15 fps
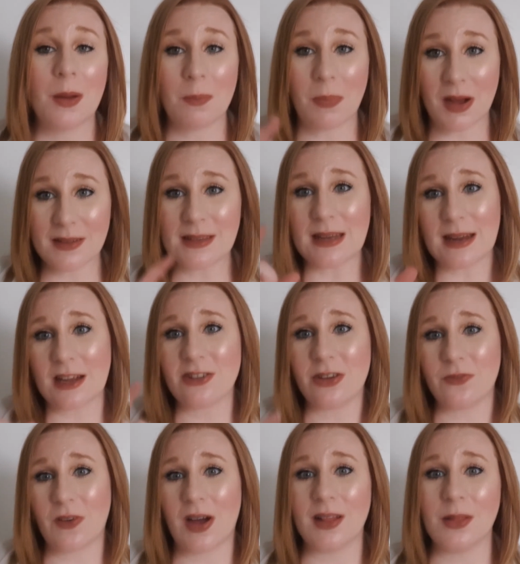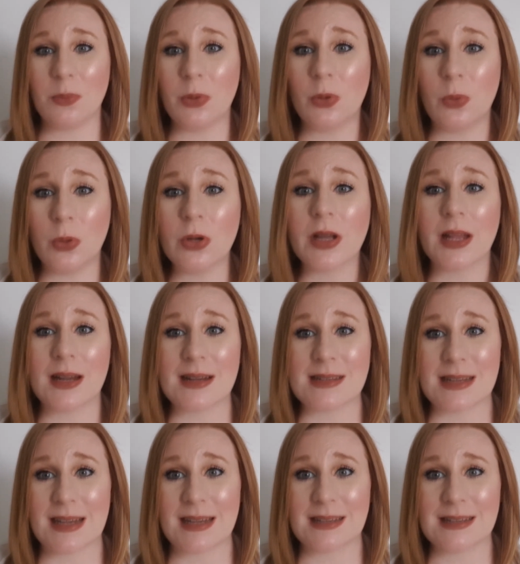But I did actually find the more walking I
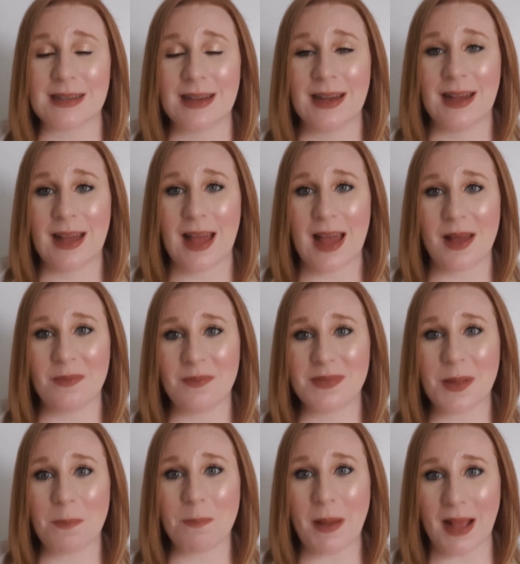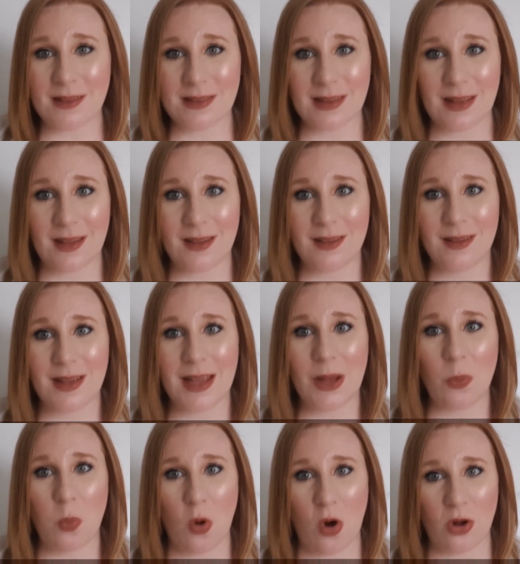did, the better
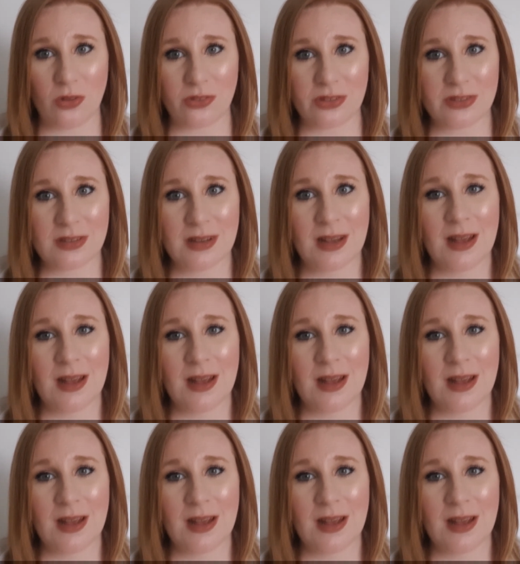it was.